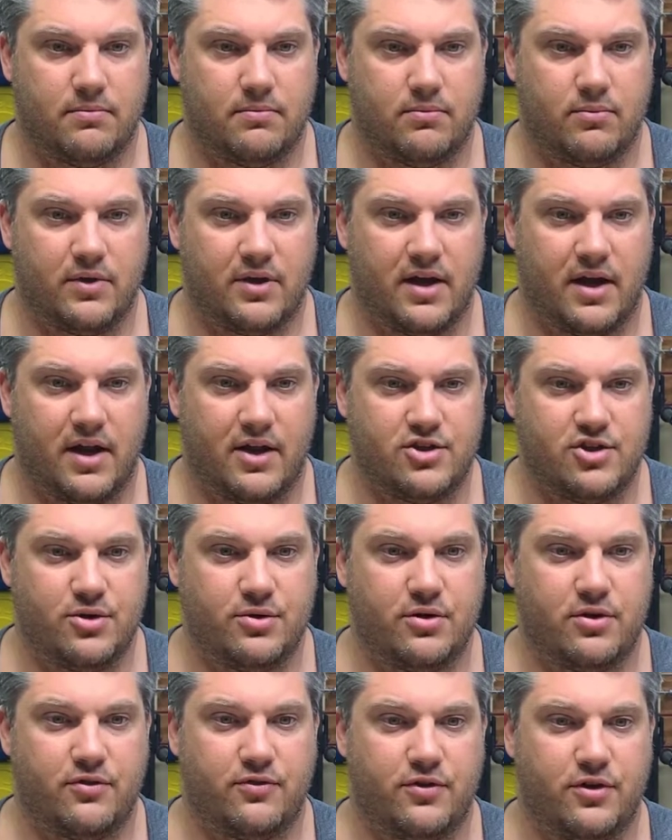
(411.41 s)
We got a
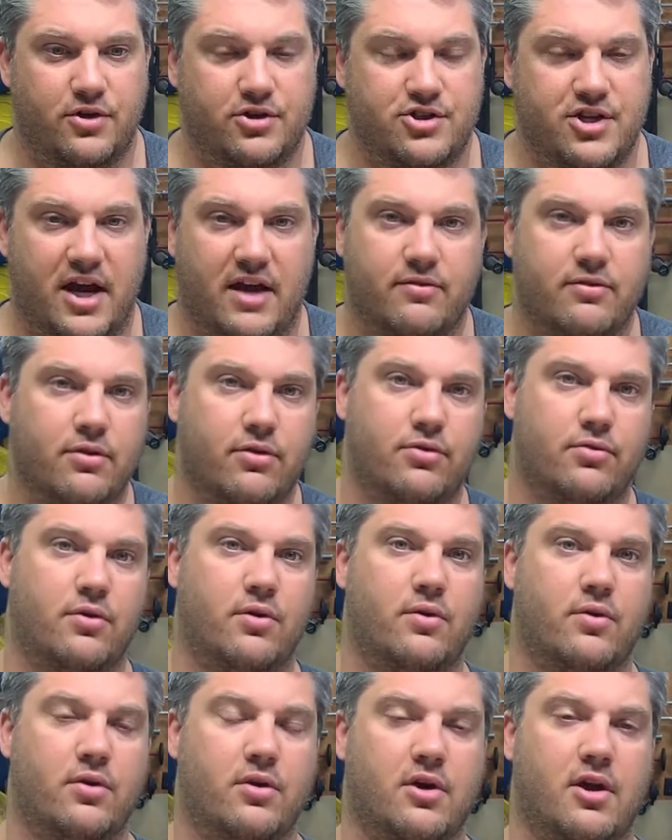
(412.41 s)
200-foot javelin
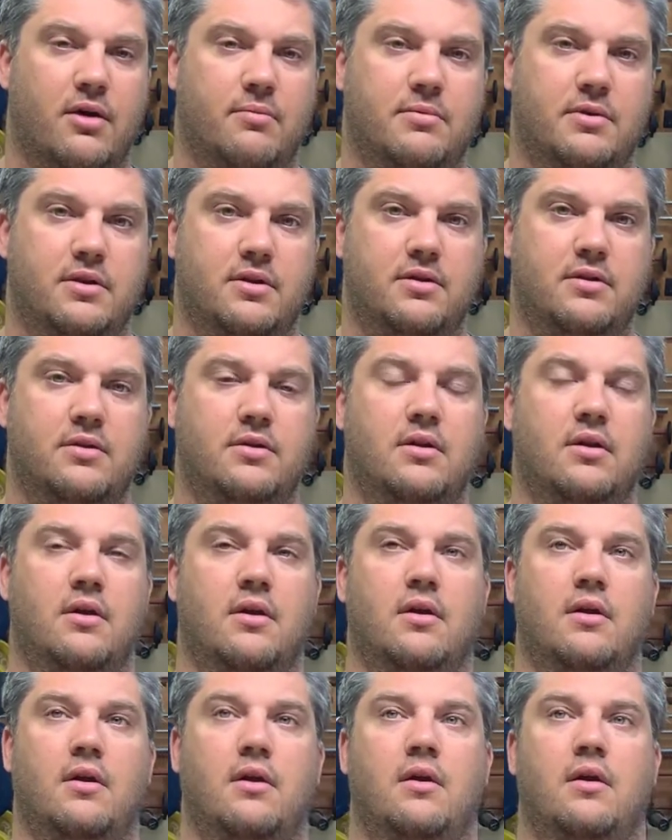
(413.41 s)
thrower coming,
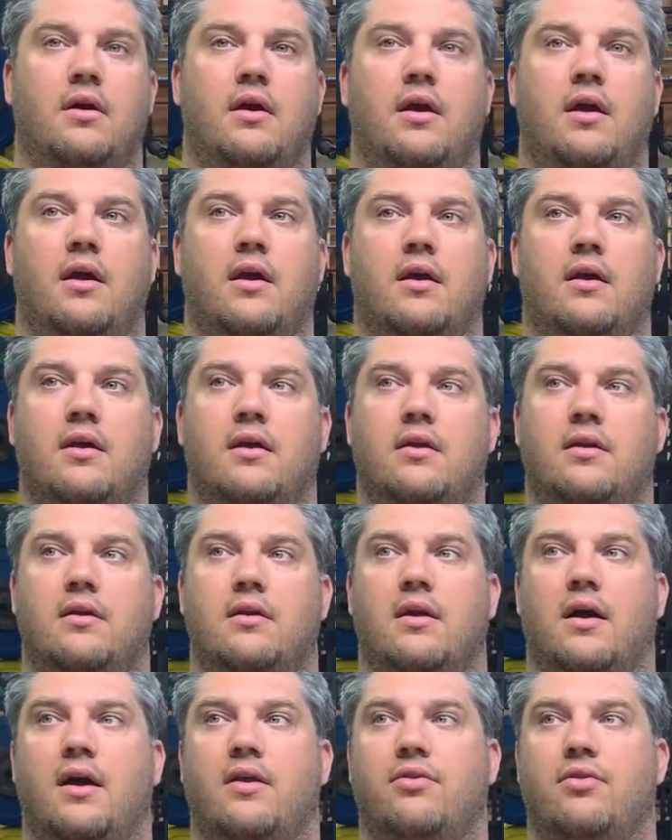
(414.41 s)
and
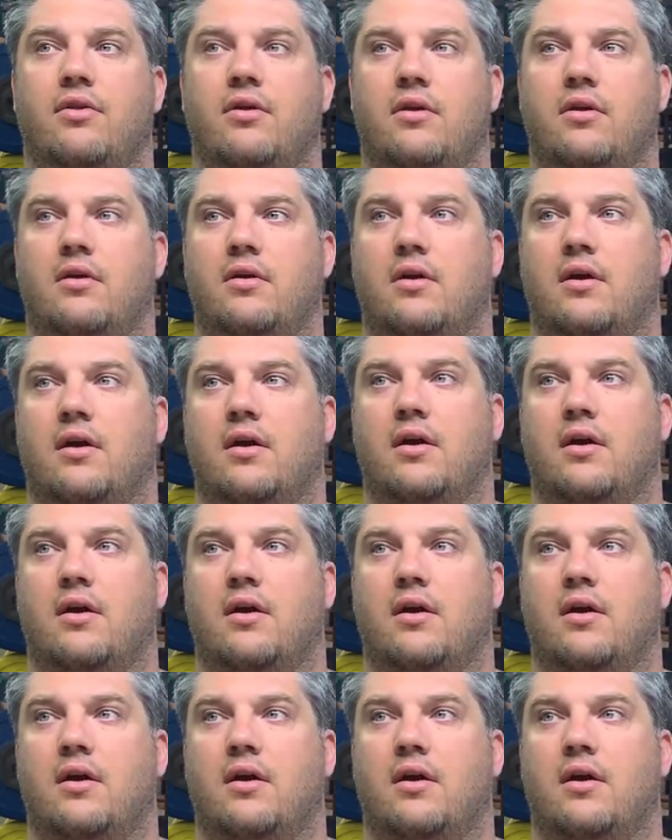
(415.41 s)
I think